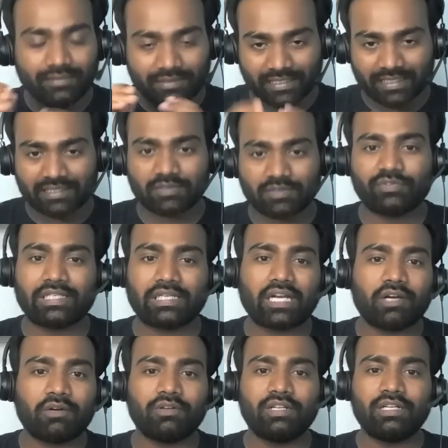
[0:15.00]
Yes, for
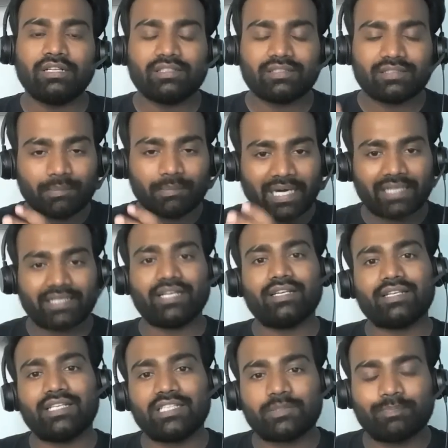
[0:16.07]
now, the market
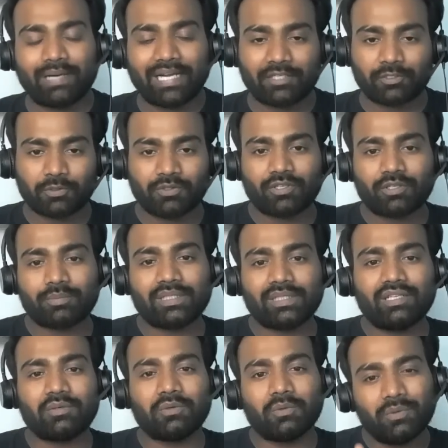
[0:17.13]
is back to
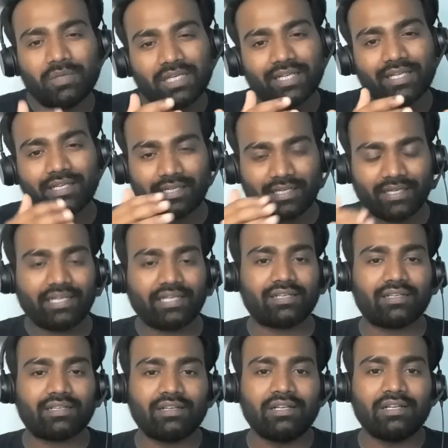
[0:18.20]
normal only in
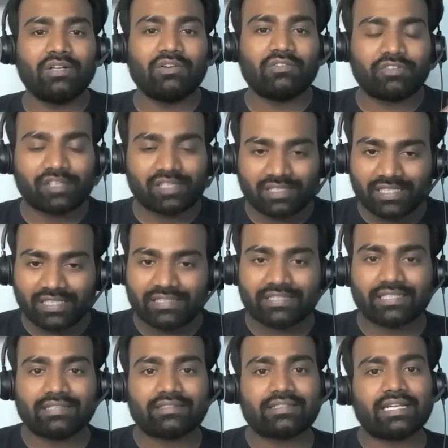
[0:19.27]
India. For
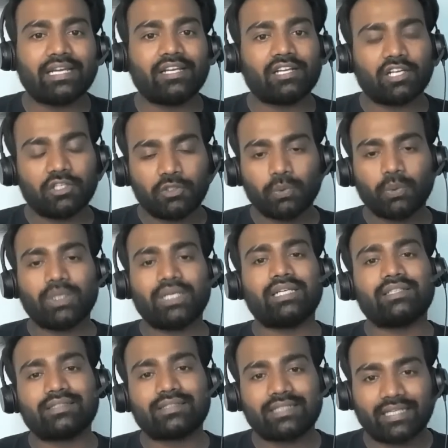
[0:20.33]
regions like
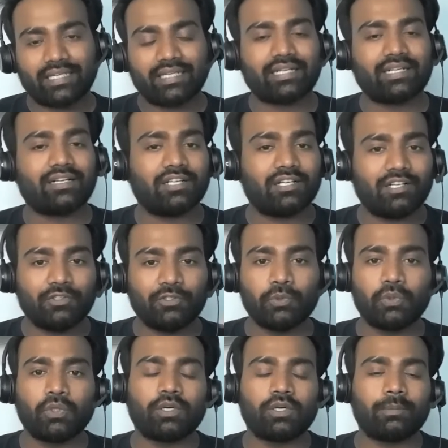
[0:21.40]
US, Canada,
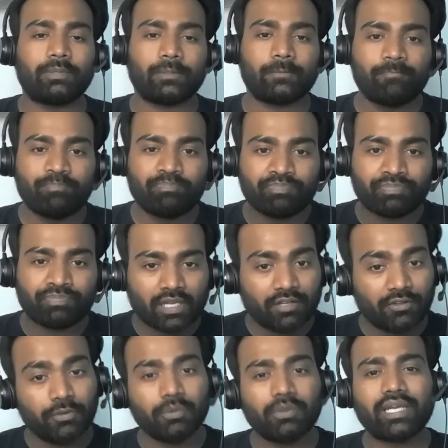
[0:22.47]
Europe,
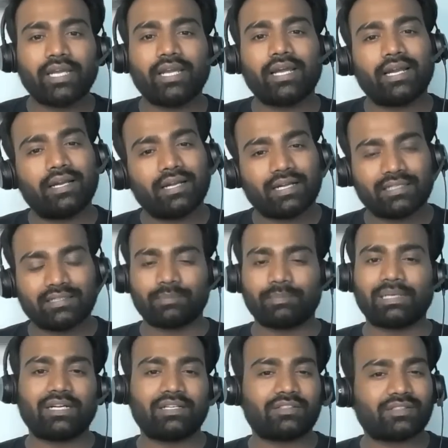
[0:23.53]
UK and other
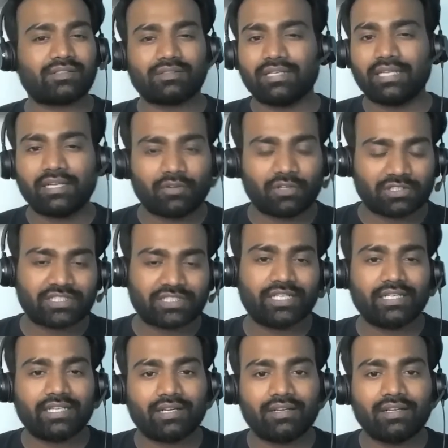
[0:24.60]
parts like
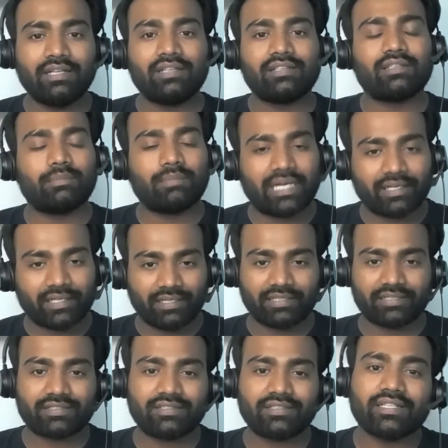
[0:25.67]
Australia, the market is
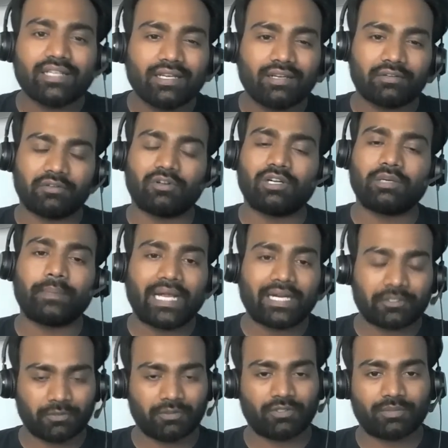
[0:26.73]
still not
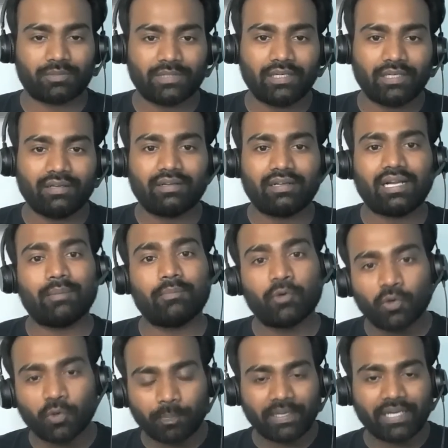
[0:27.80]
back to normal. I'm
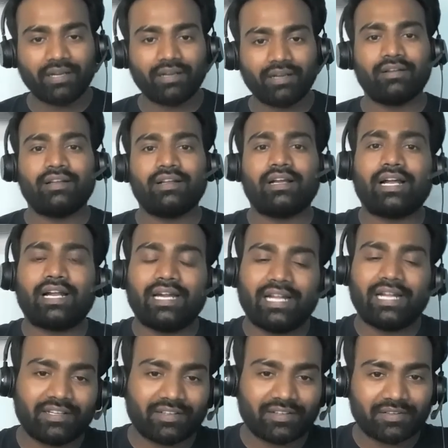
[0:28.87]
hoping and
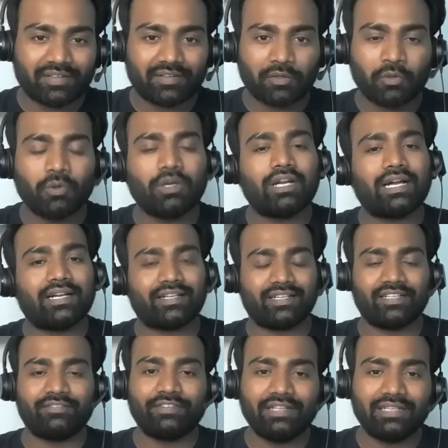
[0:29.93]
I
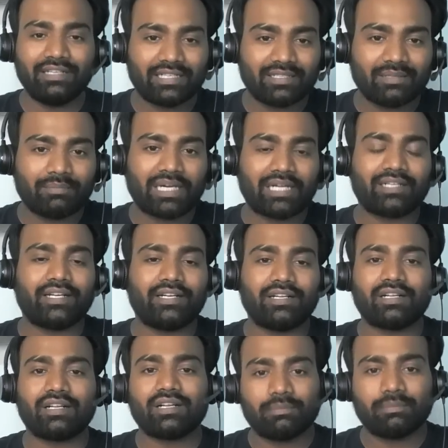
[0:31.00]
wholeheartedly feel that the market
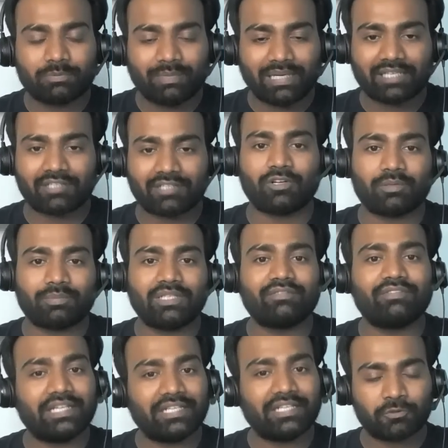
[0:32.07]
comes back normal
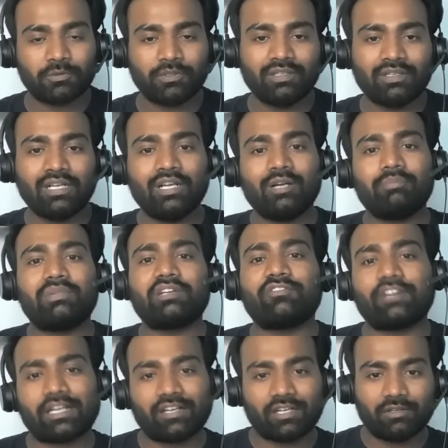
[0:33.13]
very soon. But
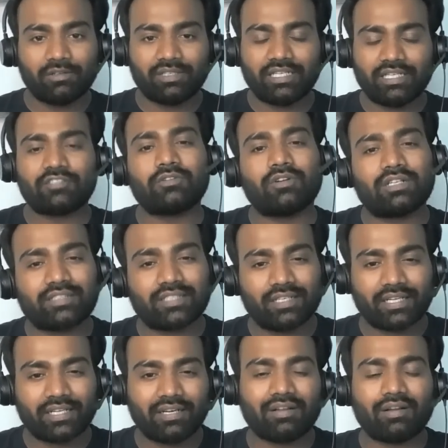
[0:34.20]
for now, it's not
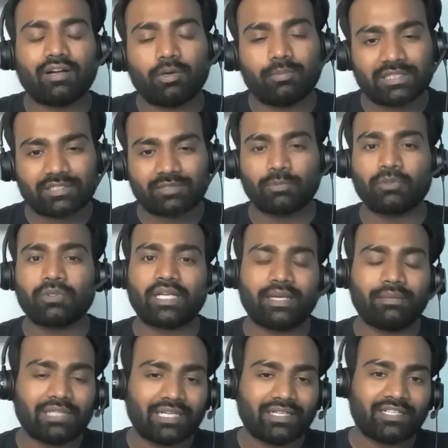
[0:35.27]
certain how much more
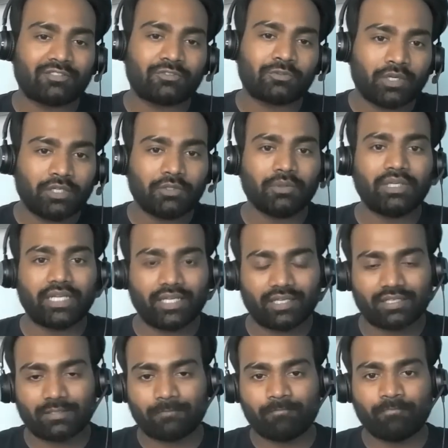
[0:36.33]
time that it's going to take.
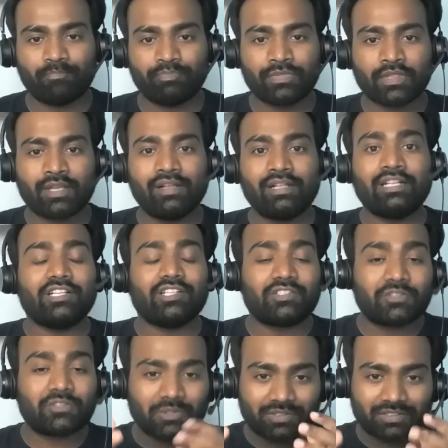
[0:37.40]

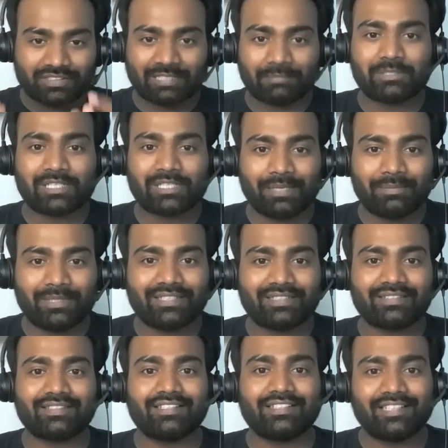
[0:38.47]
So
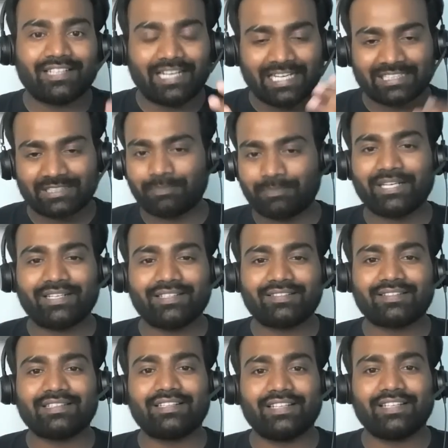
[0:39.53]
subscribers,
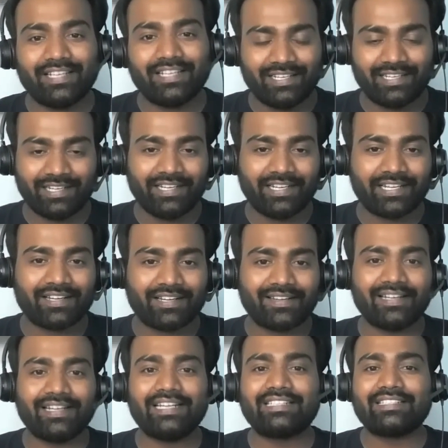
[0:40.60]
aspirants in India,
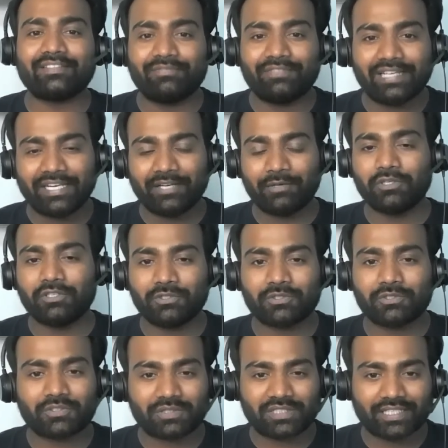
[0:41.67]
it's a very good
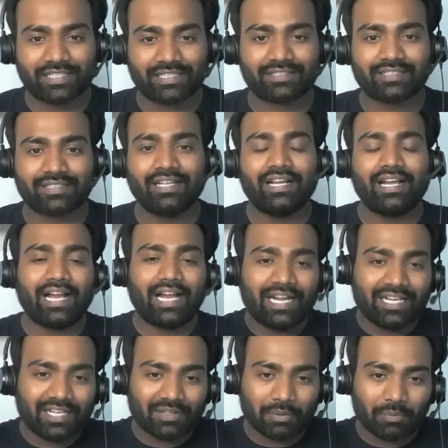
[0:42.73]
news to cherish.
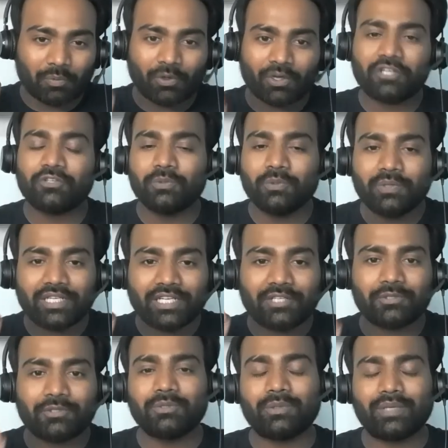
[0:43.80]
And what you need
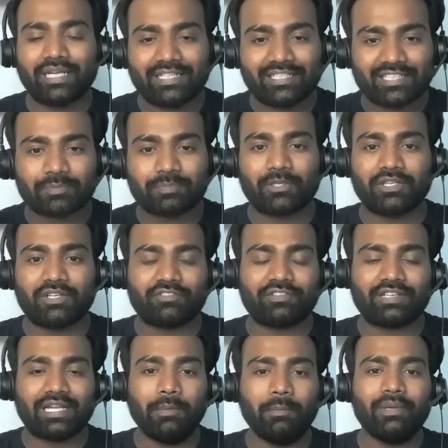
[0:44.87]
to do at this point of
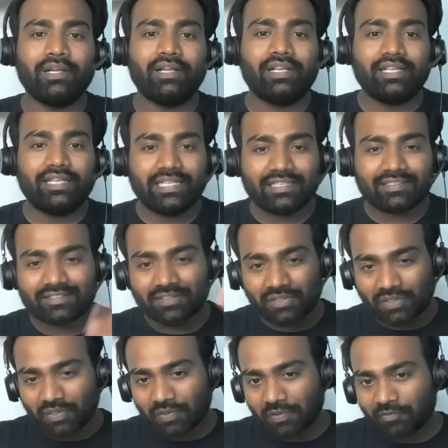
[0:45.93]
time is
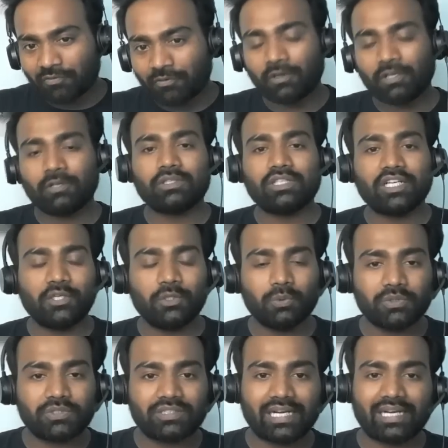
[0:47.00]
follow the
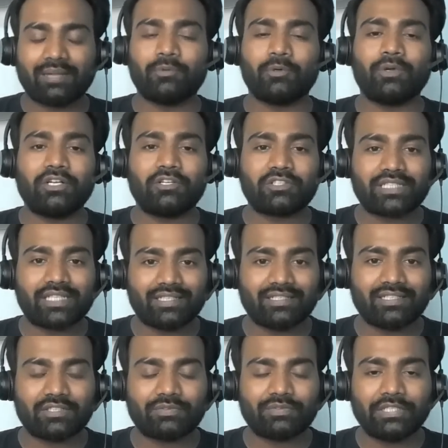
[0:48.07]
do's that I'm going to share in
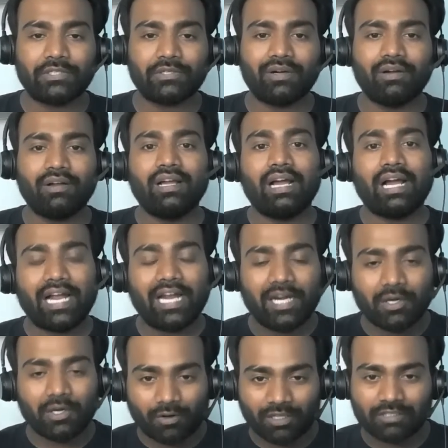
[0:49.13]
this video.
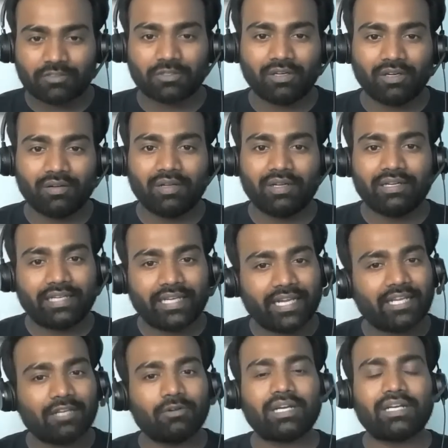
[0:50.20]
And also take
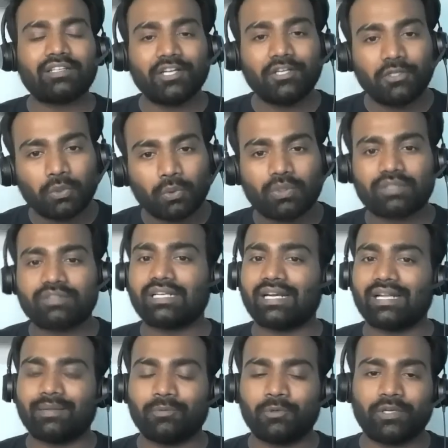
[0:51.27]
a look at the don'ts
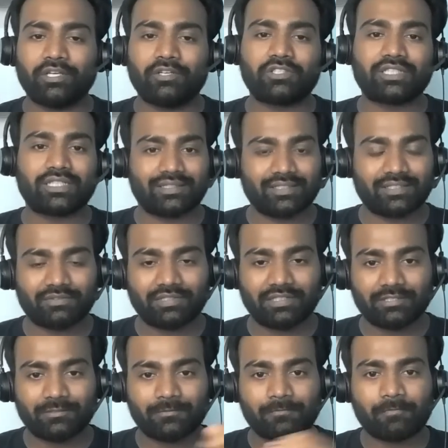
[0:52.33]
that I'm going to share this video.